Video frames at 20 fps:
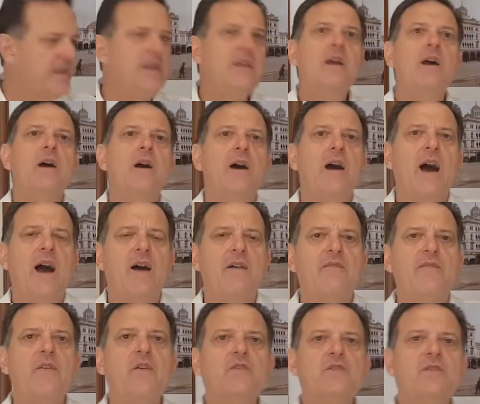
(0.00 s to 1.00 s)
me
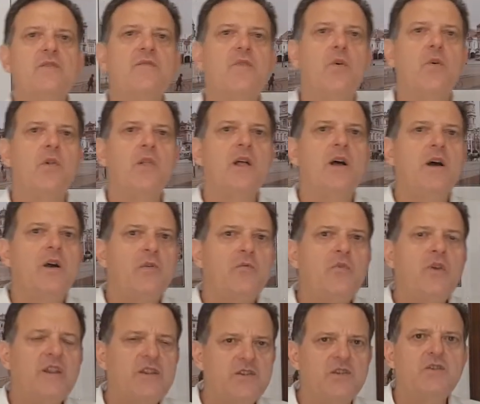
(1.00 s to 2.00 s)
first of all
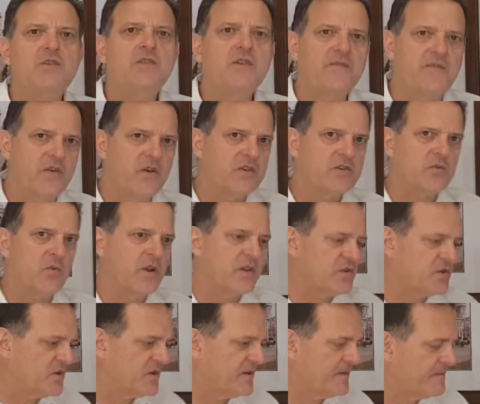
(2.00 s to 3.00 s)
read to you the first
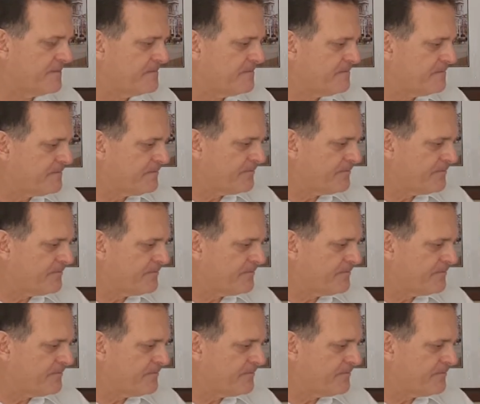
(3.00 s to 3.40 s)
question.